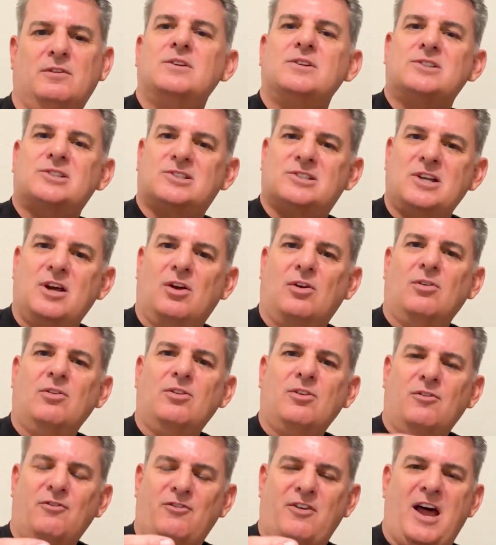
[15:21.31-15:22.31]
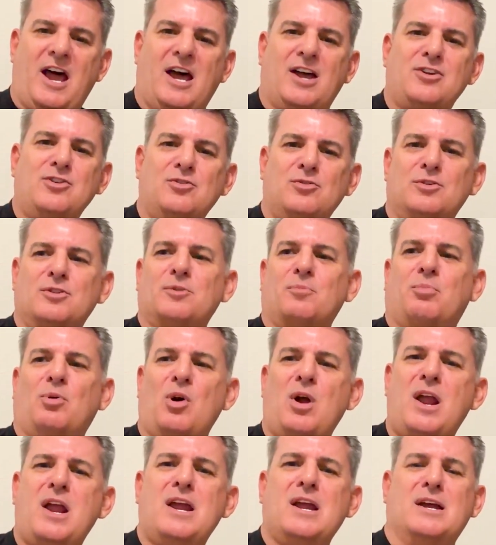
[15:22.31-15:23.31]
sell the value of the
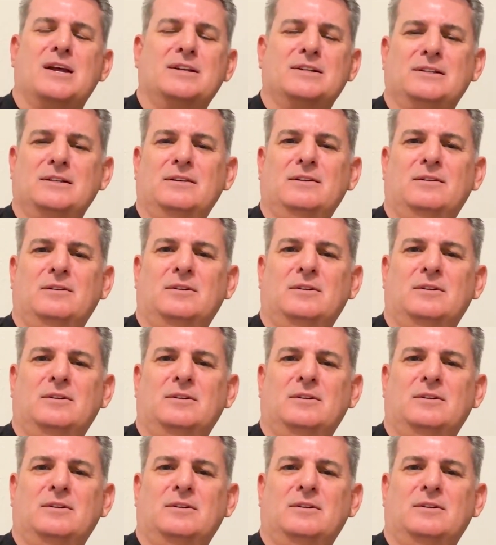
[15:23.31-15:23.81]
brand.